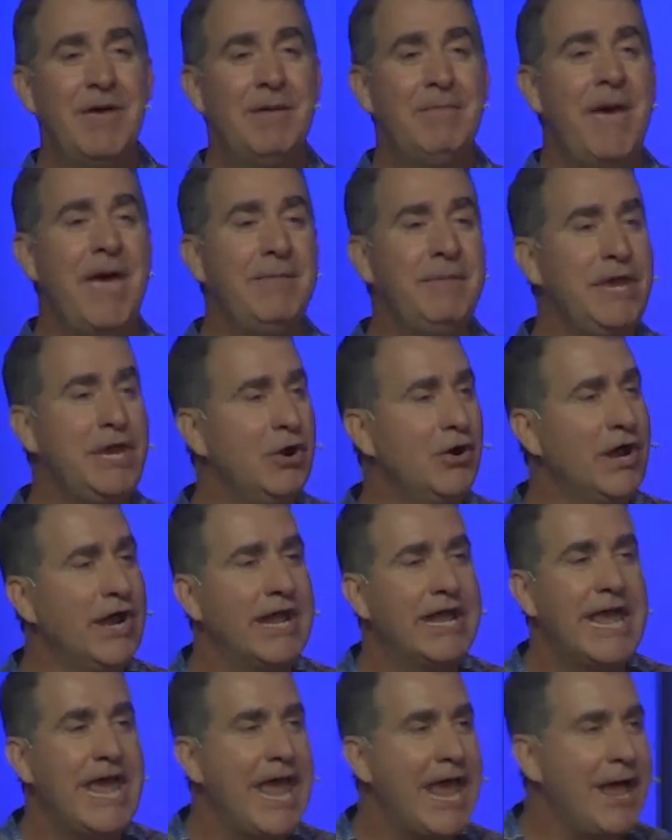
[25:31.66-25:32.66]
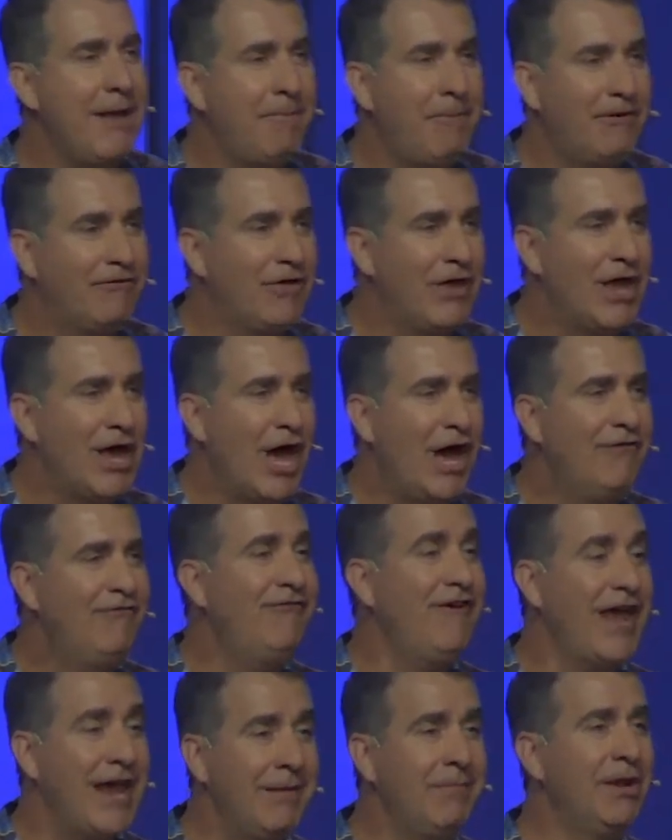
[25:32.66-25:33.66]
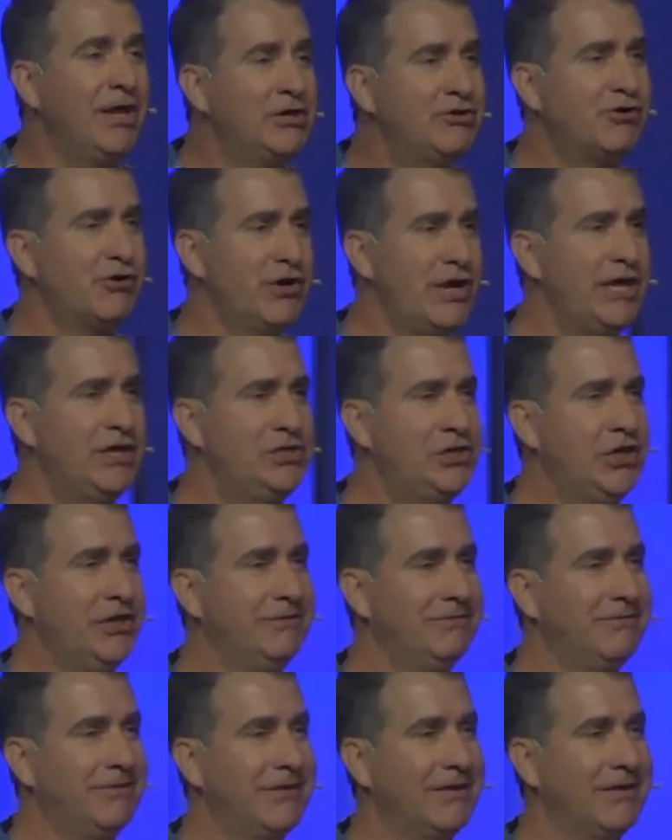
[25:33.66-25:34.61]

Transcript: Maybe you're in a camp of a family tradition.